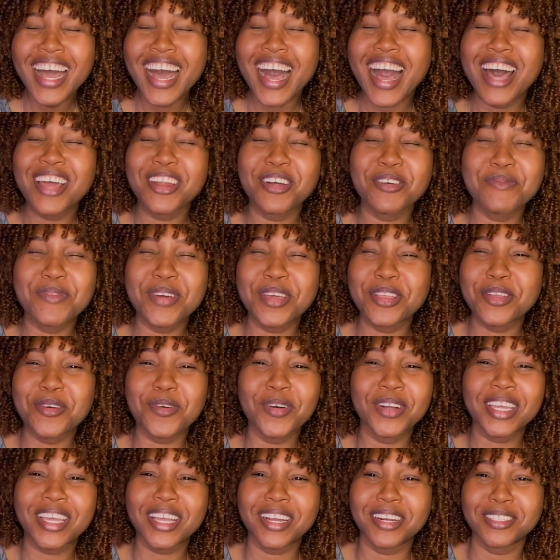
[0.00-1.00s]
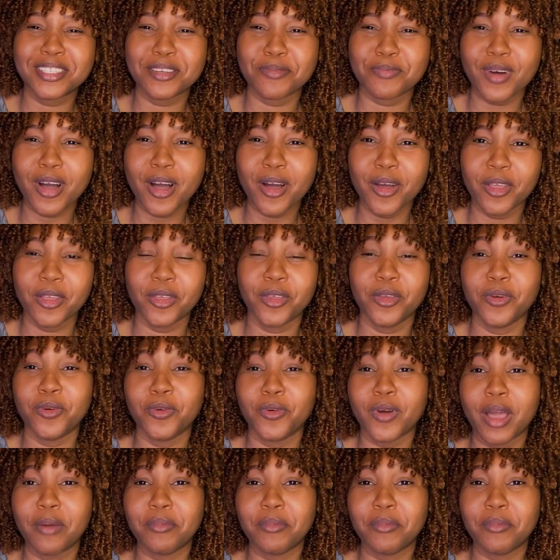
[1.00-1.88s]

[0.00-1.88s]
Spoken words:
I don't mean no one cares about you.